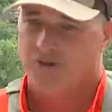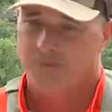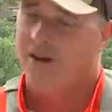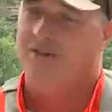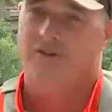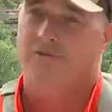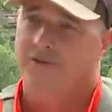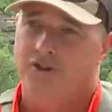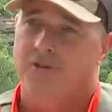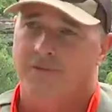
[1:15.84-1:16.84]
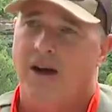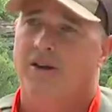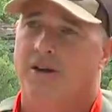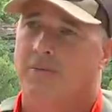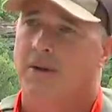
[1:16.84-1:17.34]
Just because of the sheer
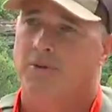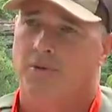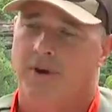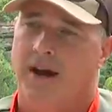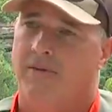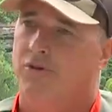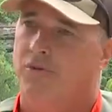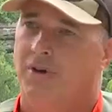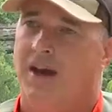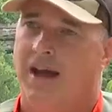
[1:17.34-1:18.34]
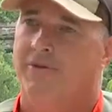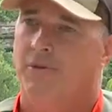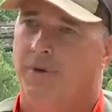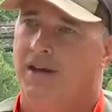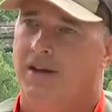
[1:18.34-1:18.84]
volume, I mean, we average one and a half
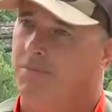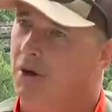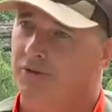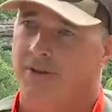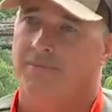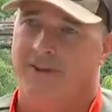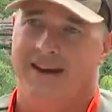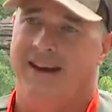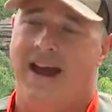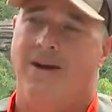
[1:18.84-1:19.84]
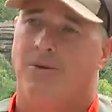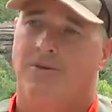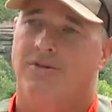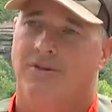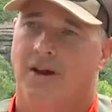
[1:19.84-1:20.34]
a week, and most of them take hours.